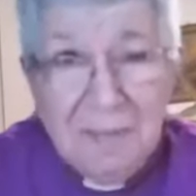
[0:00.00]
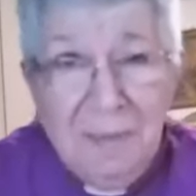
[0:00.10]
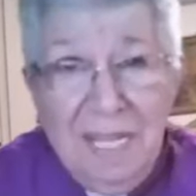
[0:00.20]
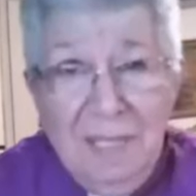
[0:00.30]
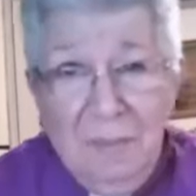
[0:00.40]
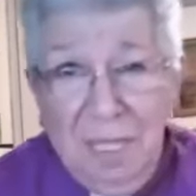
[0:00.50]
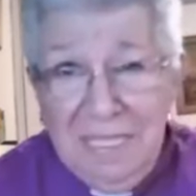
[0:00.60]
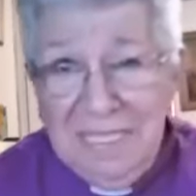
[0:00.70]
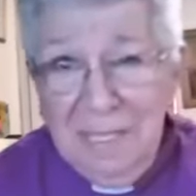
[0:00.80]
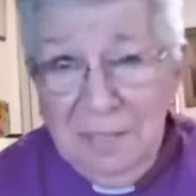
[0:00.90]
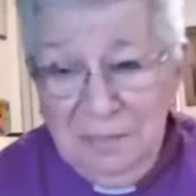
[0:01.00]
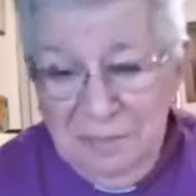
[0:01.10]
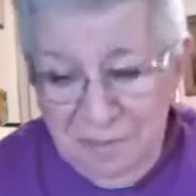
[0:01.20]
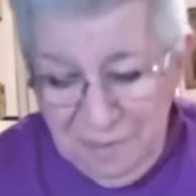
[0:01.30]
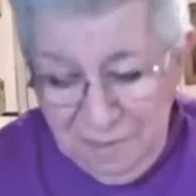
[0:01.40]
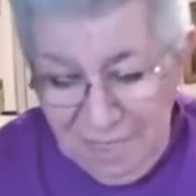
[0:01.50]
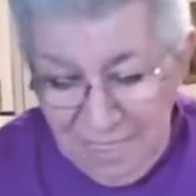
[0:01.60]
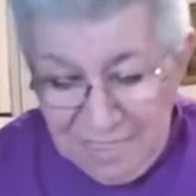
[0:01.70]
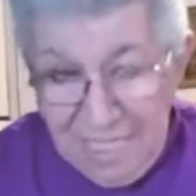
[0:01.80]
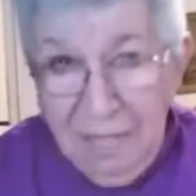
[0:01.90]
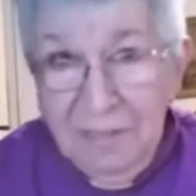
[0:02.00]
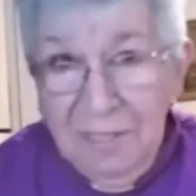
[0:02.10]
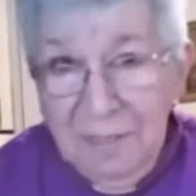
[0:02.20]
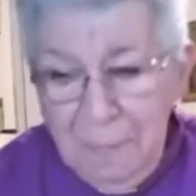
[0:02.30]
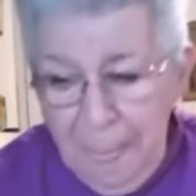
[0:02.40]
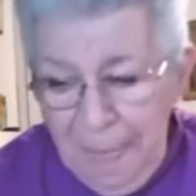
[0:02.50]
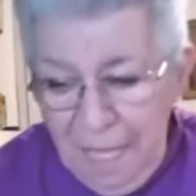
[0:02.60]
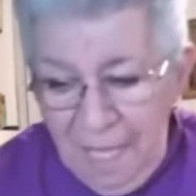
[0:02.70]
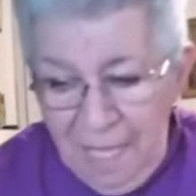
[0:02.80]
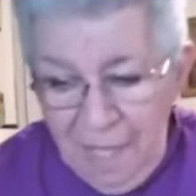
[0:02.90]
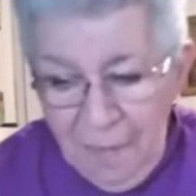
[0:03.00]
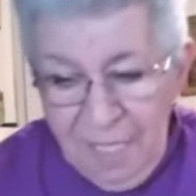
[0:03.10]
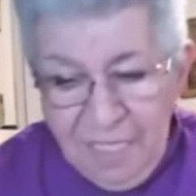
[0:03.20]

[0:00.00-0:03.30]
and explain myself as ever.